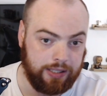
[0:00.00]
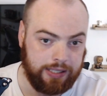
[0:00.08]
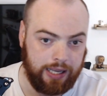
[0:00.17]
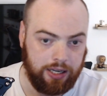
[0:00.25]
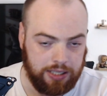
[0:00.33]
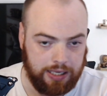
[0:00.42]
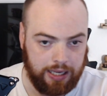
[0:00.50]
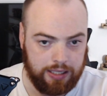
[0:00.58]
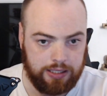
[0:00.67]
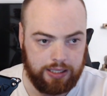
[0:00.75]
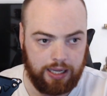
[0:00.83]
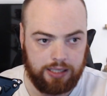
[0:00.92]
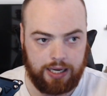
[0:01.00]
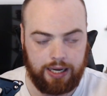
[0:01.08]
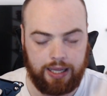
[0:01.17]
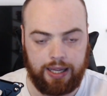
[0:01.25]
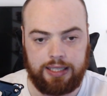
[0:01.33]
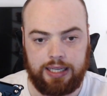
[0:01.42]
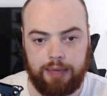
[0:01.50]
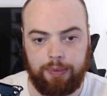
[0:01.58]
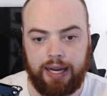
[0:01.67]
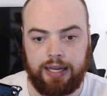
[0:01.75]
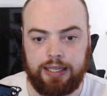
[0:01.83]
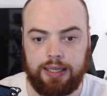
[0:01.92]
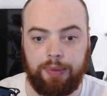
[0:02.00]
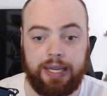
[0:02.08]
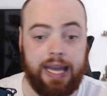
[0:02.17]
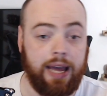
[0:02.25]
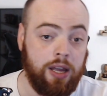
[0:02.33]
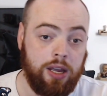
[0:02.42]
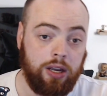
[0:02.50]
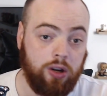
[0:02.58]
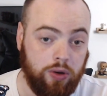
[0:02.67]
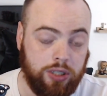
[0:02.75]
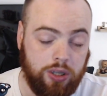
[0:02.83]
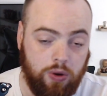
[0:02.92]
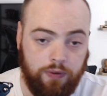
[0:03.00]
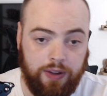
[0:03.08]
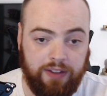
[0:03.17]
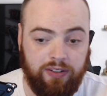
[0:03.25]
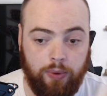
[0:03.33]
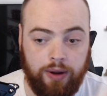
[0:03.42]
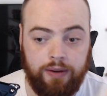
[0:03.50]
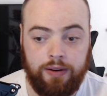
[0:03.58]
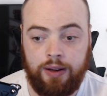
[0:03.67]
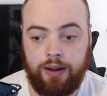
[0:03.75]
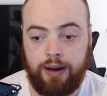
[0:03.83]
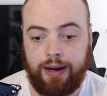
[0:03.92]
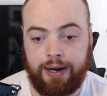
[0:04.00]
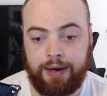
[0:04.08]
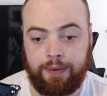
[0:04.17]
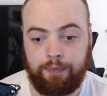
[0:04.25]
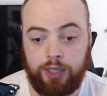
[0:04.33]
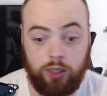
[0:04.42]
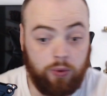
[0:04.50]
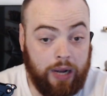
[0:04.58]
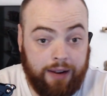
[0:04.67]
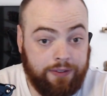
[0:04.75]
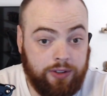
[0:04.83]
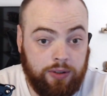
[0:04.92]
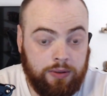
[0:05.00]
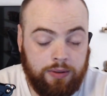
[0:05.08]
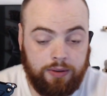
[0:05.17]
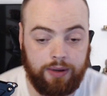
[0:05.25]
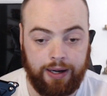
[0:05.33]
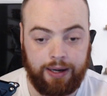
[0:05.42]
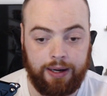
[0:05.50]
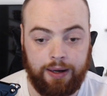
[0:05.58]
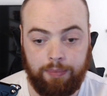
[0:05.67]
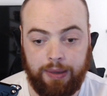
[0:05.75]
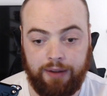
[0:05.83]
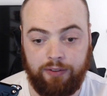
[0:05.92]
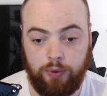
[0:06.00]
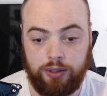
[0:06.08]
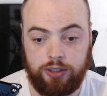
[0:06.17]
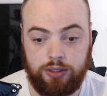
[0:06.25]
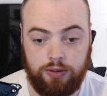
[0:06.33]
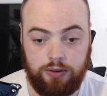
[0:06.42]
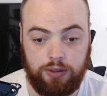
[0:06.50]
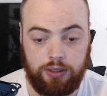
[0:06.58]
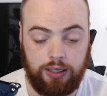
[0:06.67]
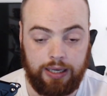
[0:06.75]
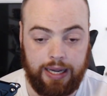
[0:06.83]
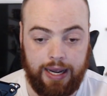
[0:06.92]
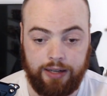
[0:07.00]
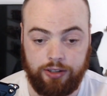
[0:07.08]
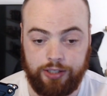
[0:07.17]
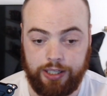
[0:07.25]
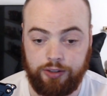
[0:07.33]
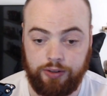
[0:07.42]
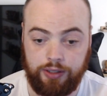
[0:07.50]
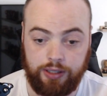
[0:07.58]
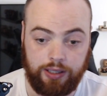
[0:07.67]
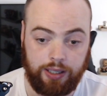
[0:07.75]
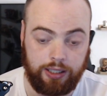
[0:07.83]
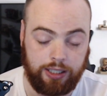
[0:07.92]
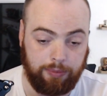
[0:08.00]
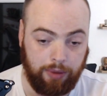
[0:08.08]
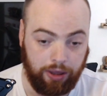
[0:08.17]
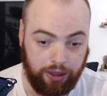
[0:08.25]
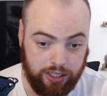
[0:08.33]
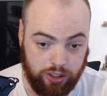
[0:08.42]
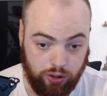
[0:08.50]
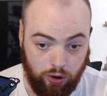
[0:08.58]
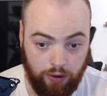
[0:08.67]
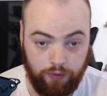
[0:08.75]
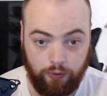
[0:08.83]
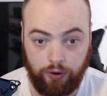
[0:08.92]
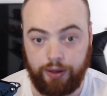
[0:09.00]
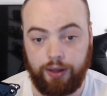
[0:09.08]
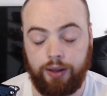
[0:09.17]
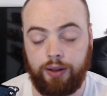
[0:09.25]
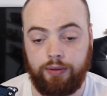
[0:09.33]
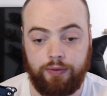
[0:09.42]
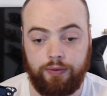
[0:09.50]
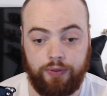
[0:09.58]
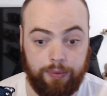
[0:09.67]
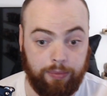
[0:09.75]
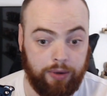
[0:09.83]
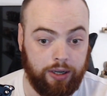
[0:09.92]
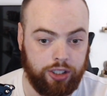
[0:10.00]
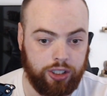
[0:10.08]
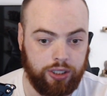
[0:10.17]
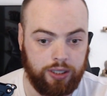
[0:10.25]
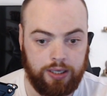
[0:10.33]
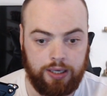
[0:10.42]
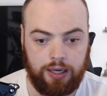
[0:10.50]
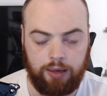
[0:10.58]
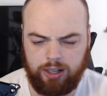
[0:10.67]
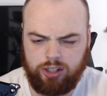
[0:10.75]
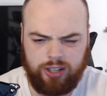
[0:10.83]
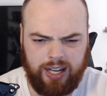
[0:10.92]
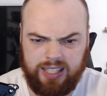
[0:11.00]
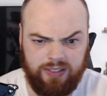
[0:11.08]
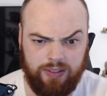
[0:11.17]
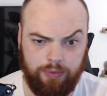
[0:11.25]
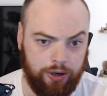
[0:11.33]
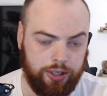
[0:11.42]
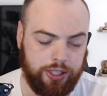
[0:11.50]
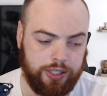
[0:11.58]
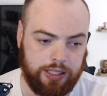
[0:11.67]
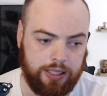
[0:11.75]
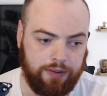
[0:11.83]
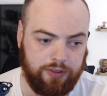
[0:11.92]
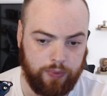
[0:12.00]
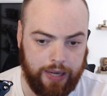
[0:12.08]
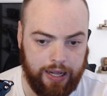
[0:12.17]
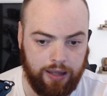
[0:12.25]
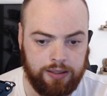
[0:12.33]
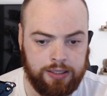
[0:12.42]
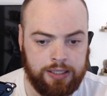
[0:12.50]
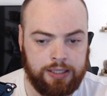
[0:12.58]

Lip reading: Essentially, that's kind of the idea behind it. But yeah, go into Ko-fi if you want. You don't have to, but if you want to, you can get entered into the monthly draw for the merch. I'm gonna try different merches and stuff as well.